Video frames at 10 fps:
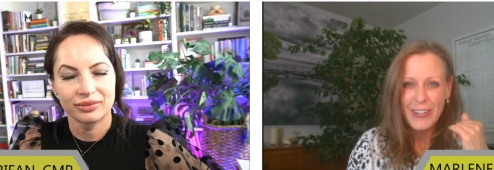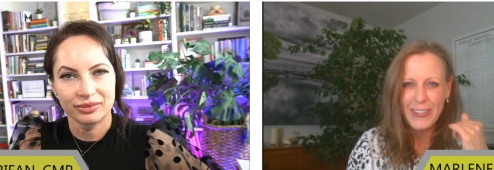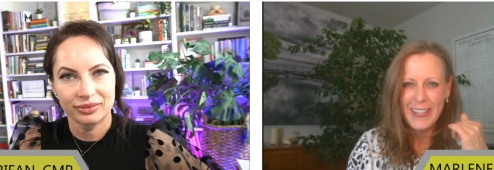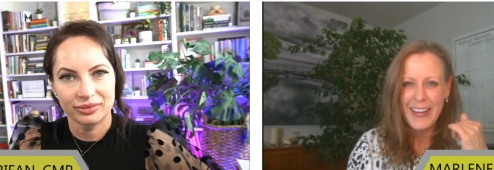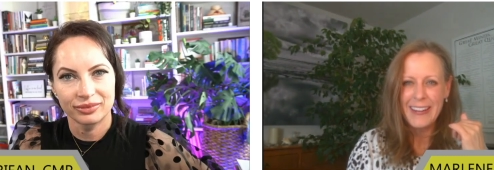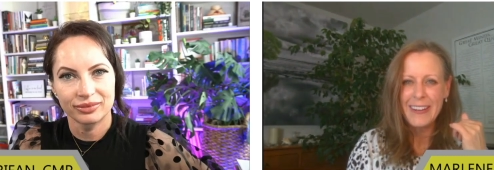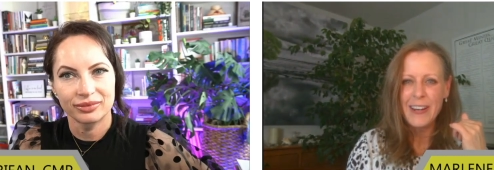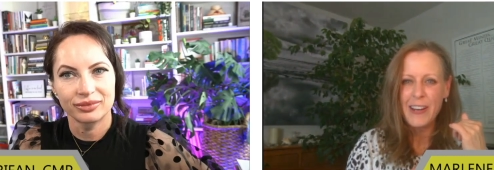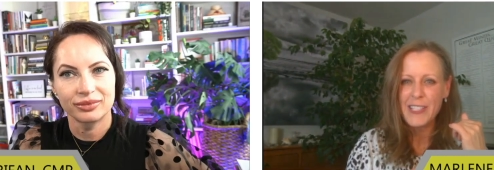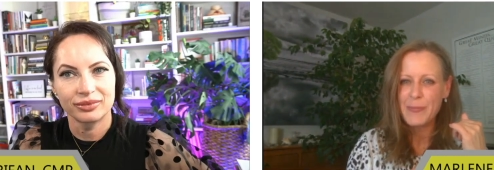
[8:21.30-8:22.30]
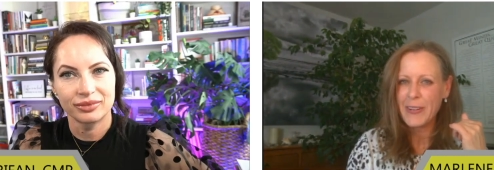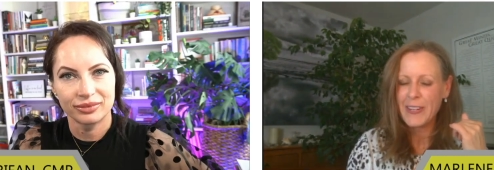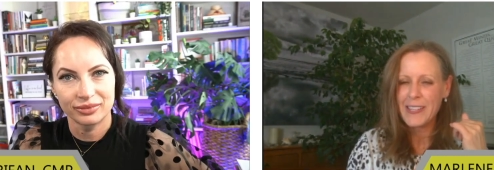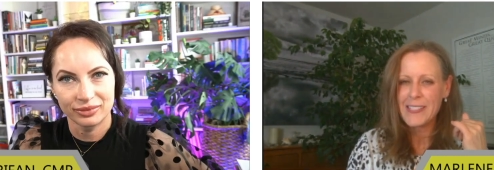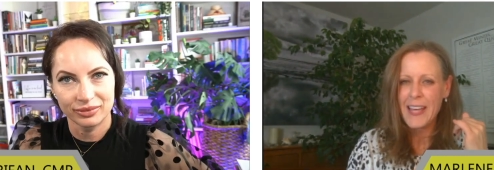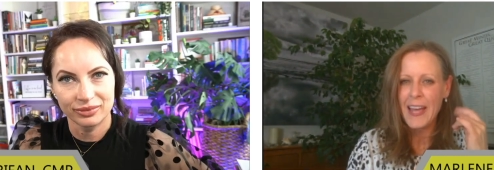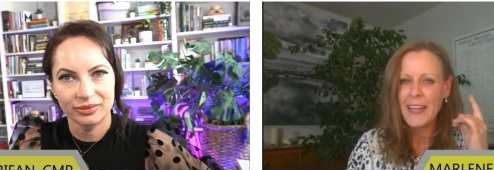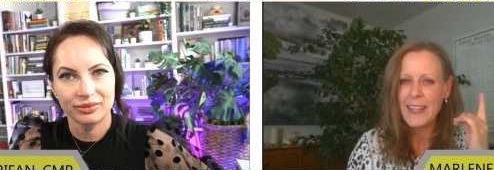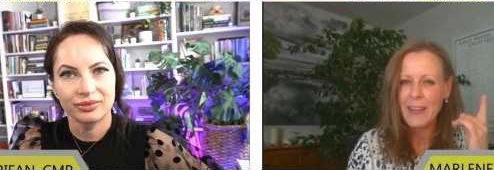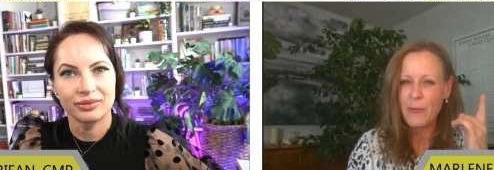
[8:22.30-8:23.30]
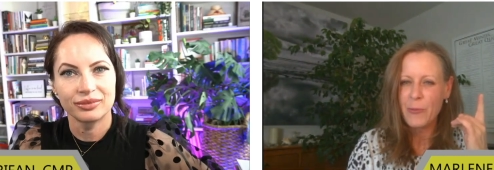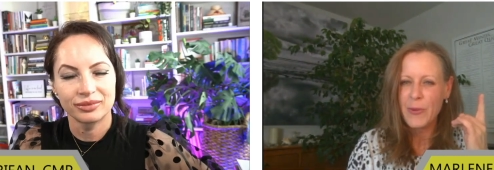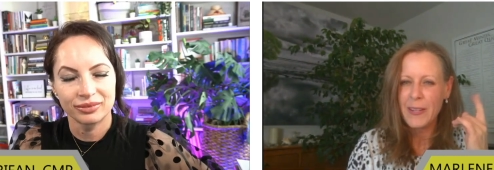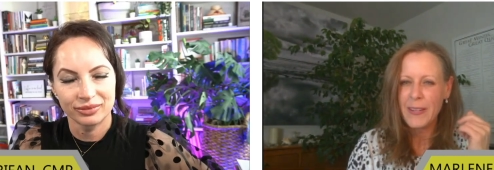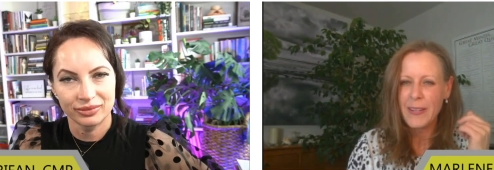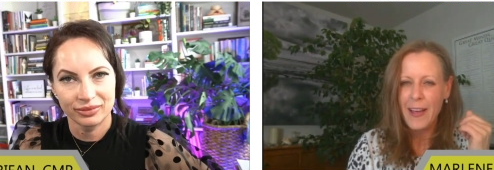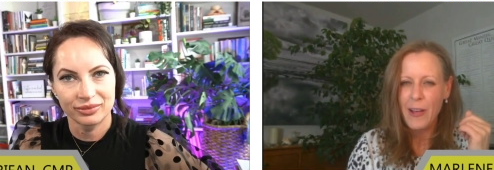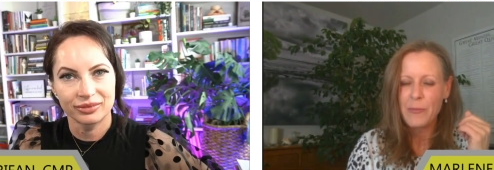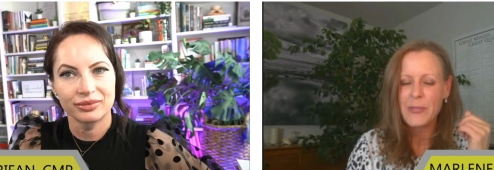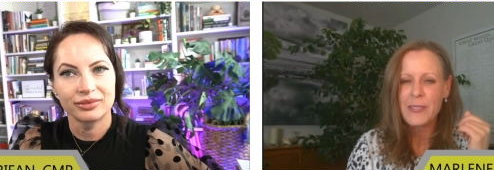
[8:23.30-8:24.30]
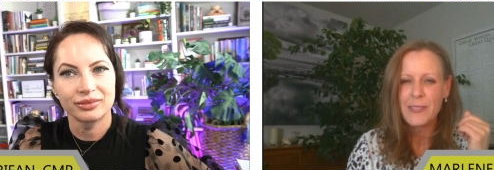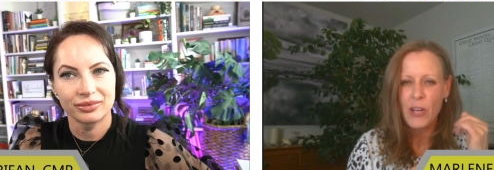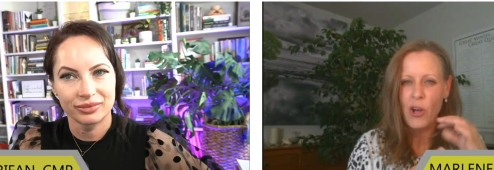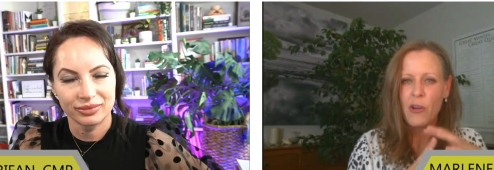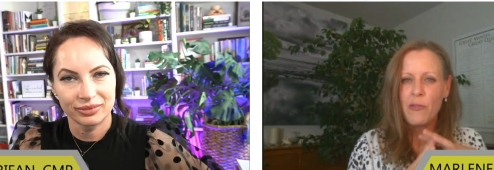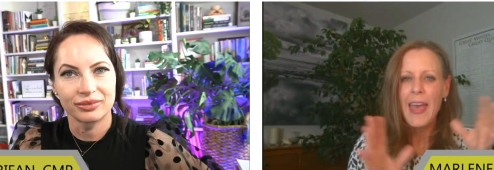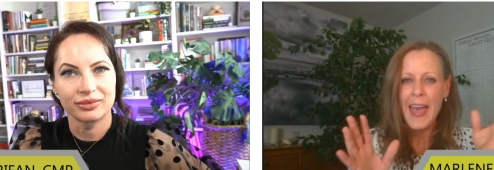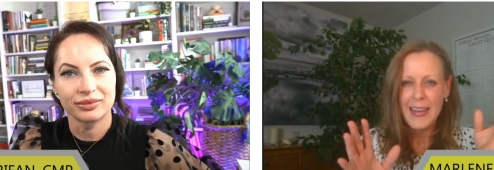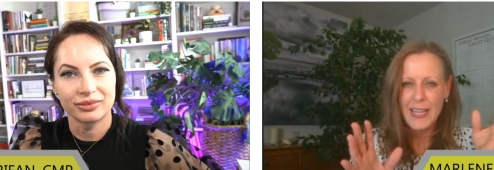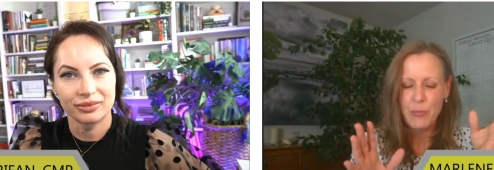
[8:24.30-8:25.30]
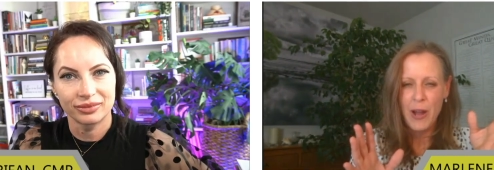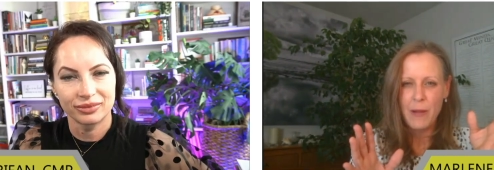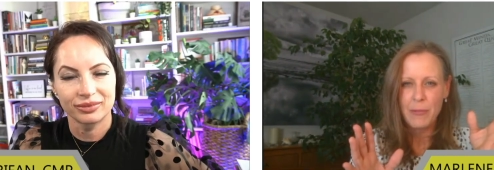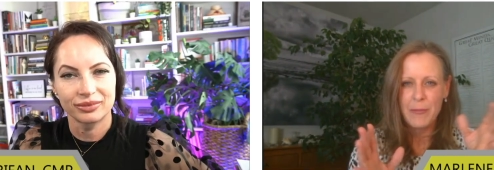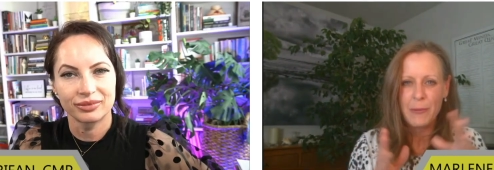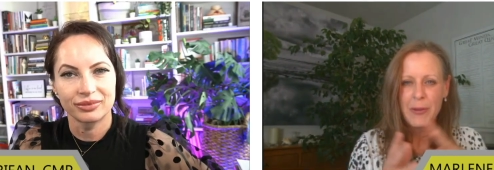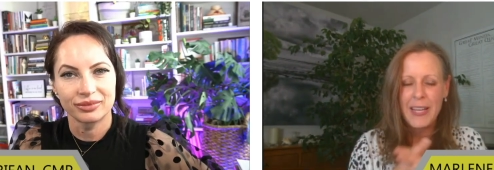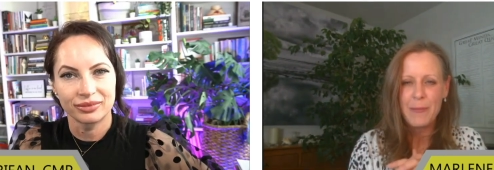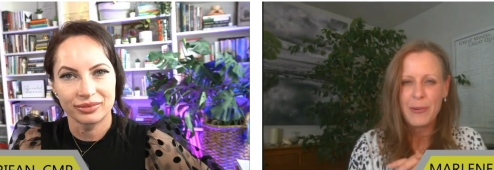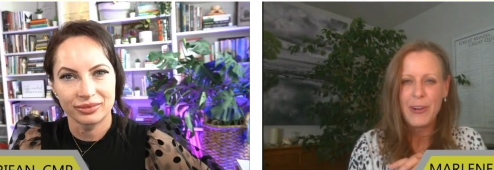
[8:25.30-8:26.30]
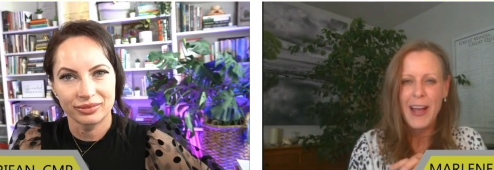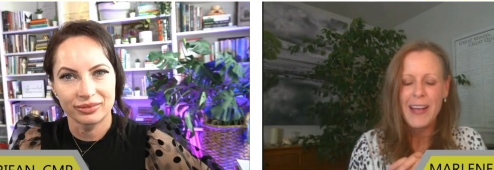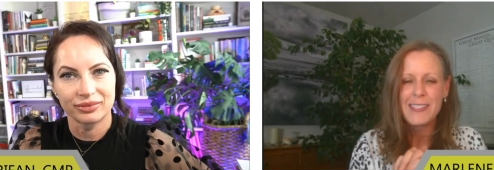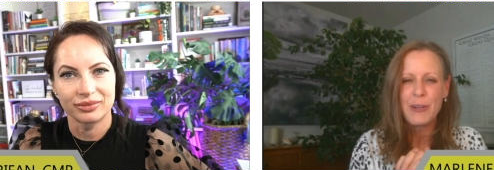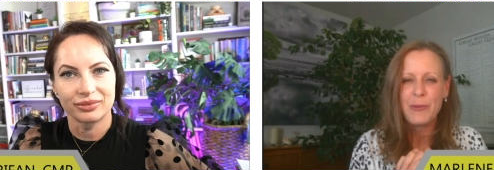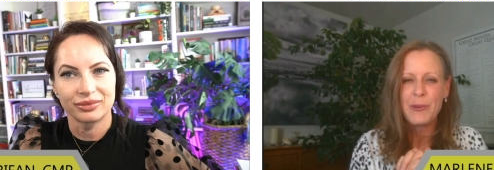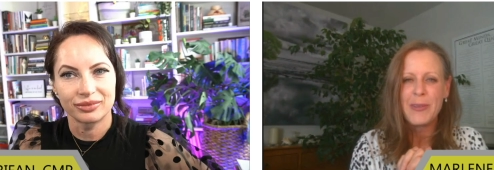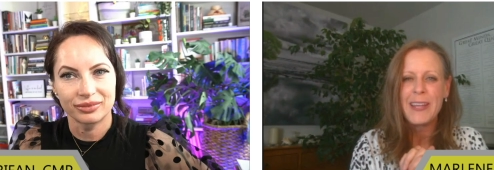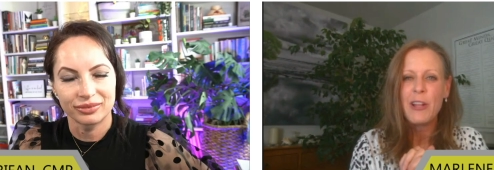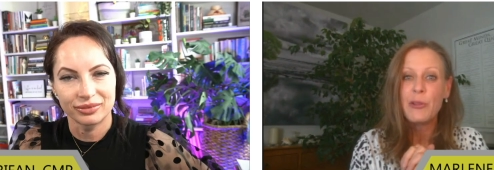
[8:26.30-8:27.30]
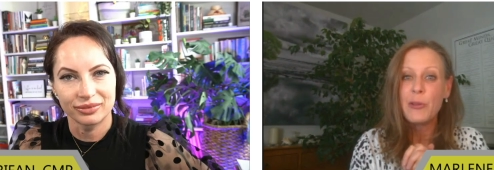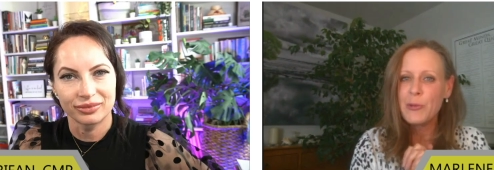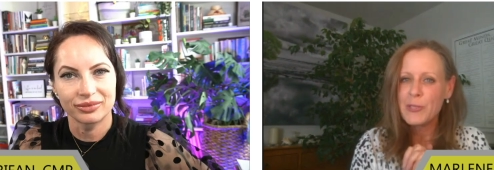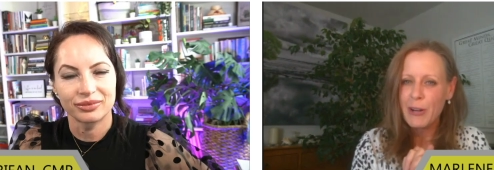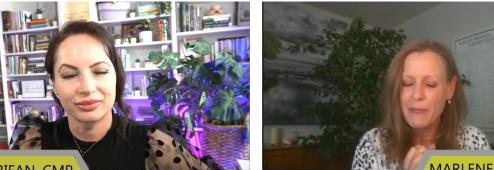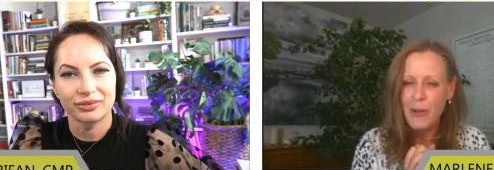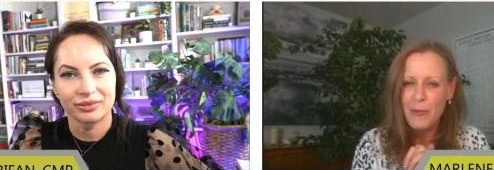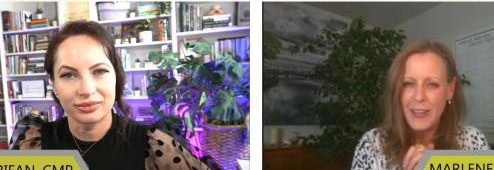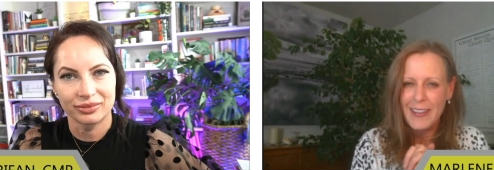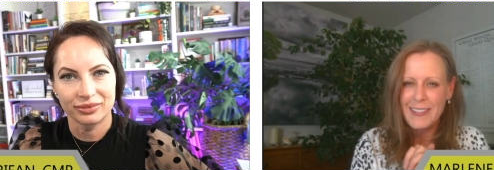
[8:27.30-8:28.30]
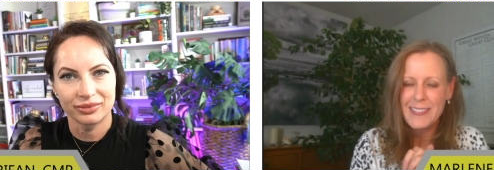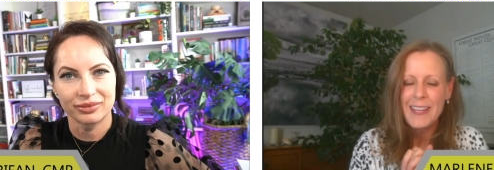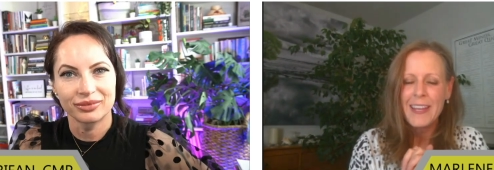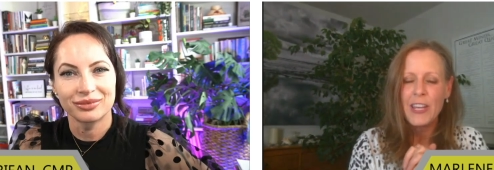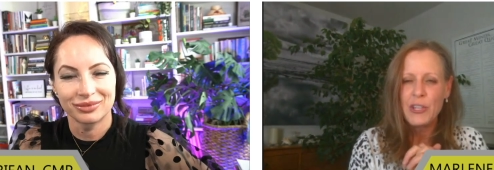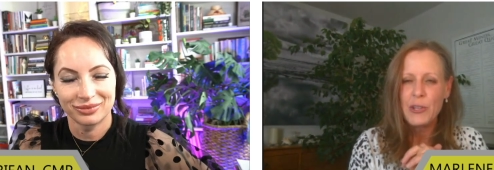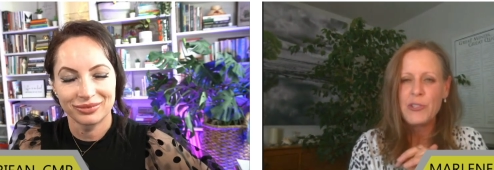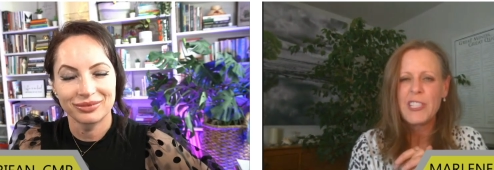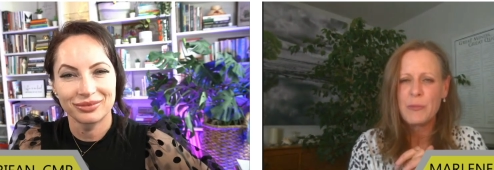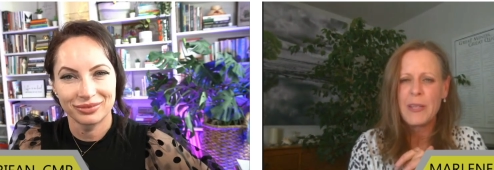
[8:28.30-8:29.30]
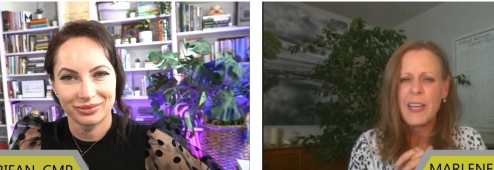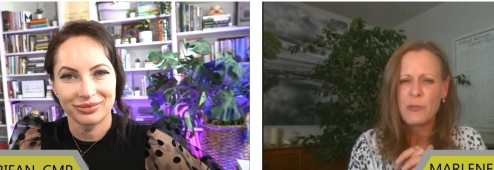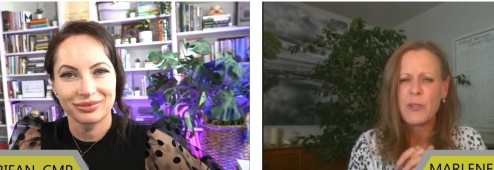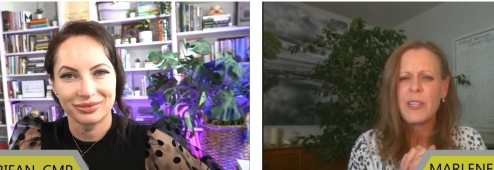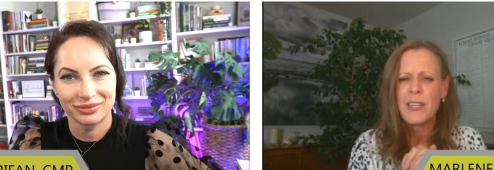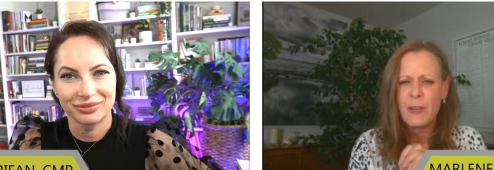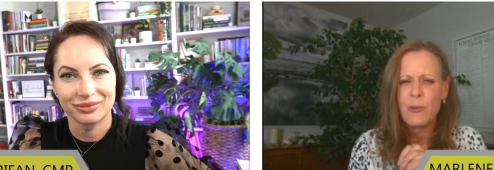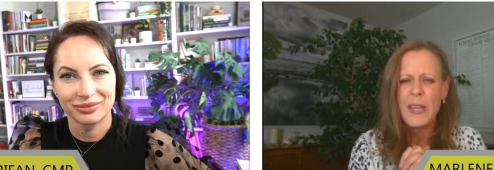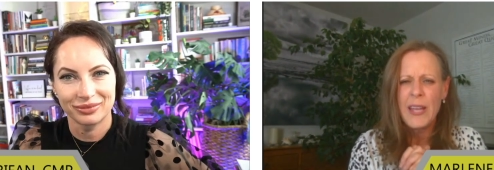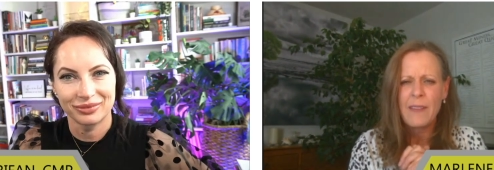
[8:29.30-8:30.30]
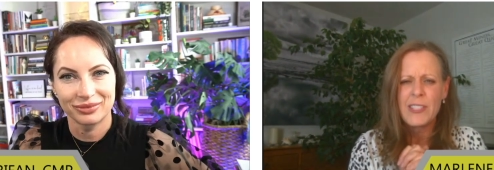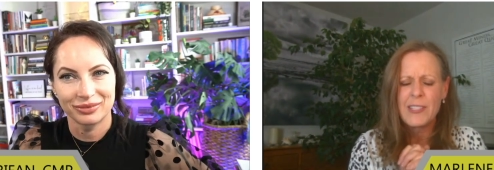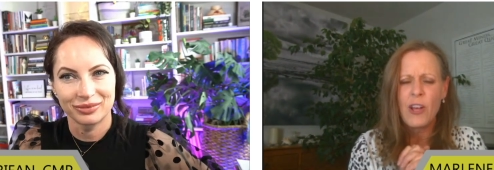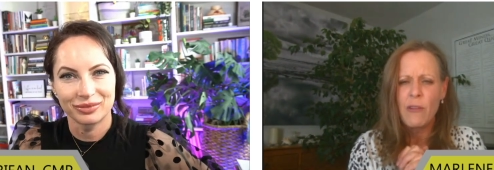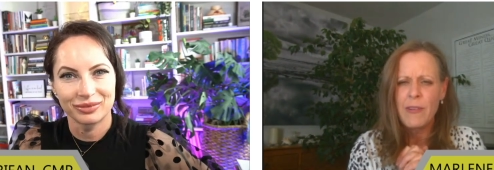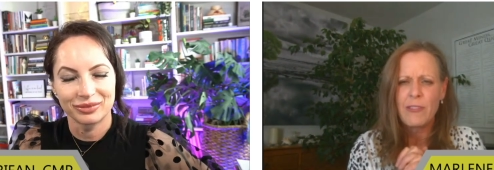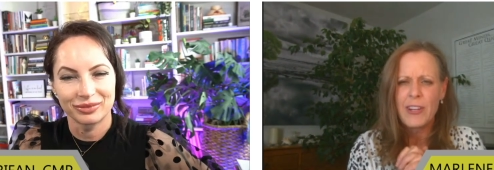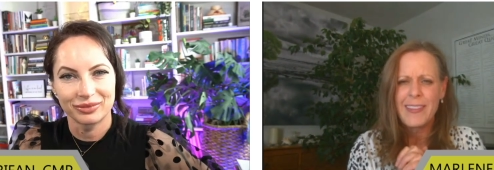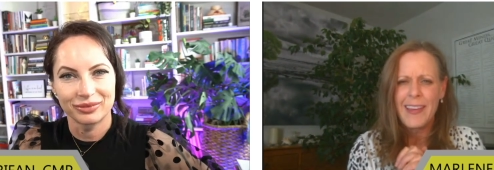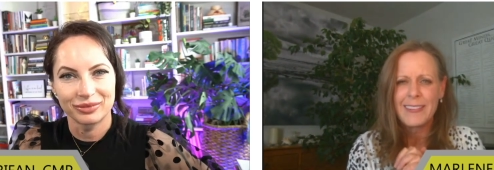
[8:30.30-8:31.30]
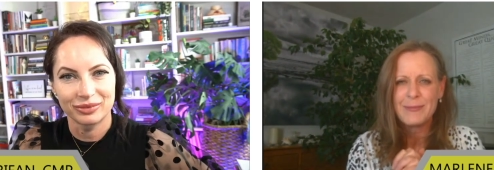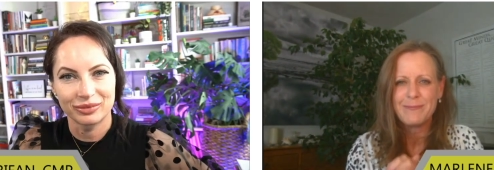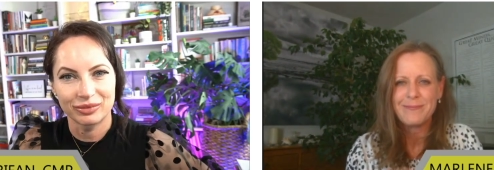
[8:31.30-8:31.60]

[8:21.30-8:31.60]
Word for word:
Speaker 1: creator and our spirit inside that really helps solve any problem that we come across so when we lose our focus it usually is because we're thinking we have to solve everything